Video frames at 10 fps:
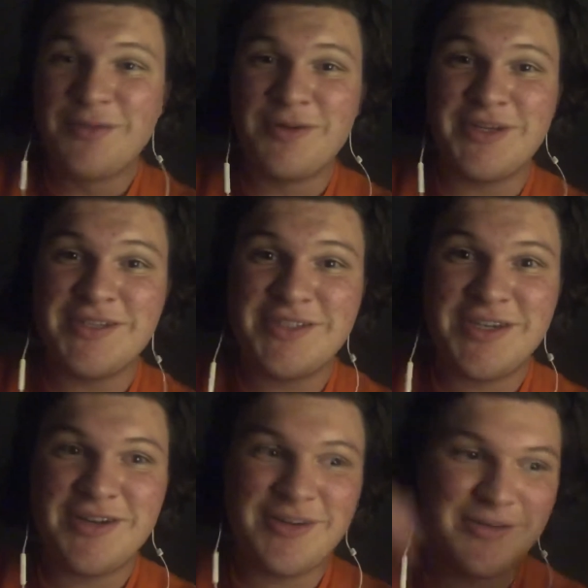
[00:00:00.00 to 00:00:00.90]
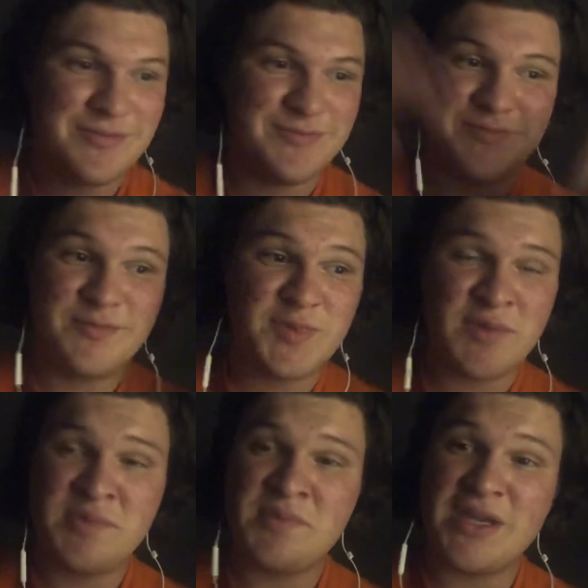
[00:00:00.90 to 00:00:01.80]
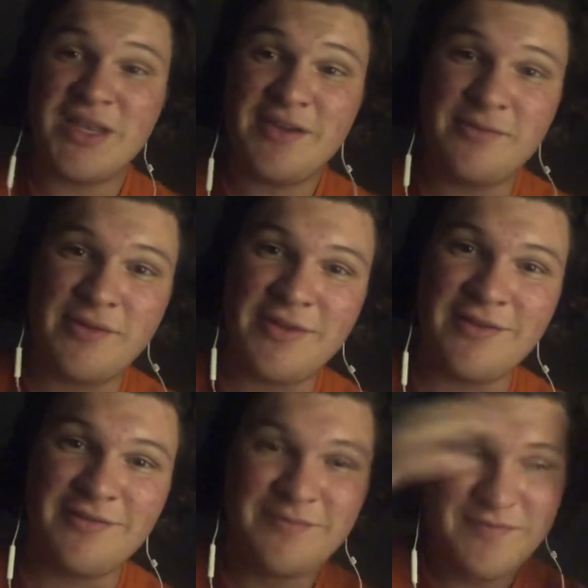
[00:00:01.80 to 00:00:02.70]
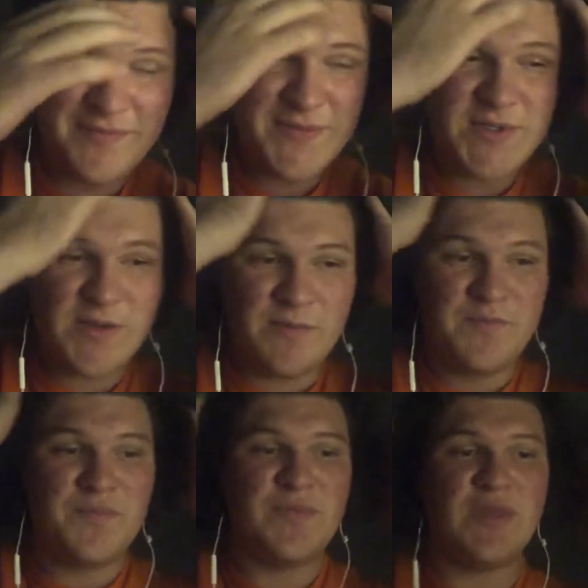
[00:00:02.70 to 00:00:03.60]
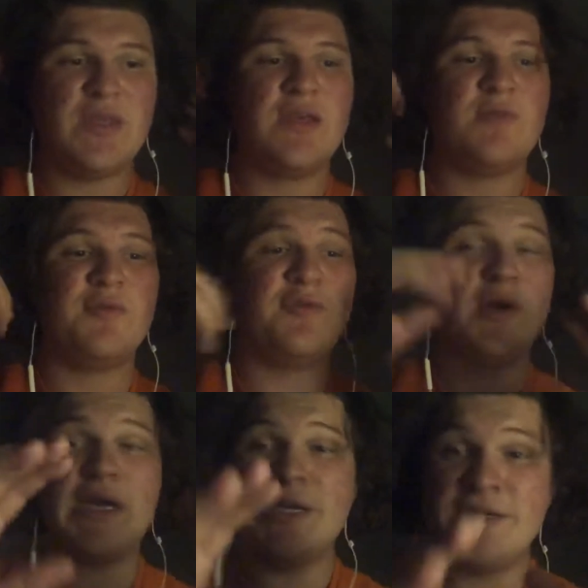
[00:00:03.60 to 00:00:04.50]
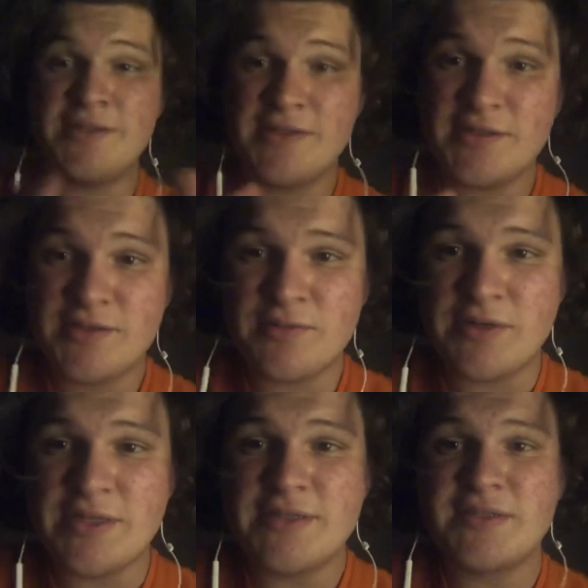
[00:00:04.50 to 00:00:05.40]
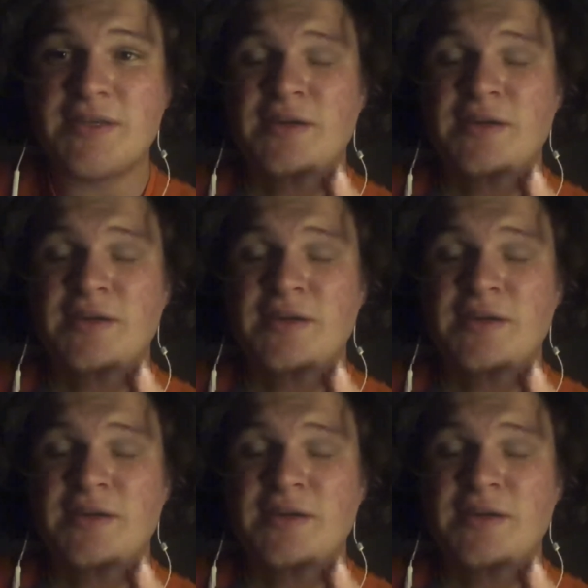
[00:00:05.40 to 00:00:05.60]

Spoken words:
why not share some of my life with you? So, before I get into the stories,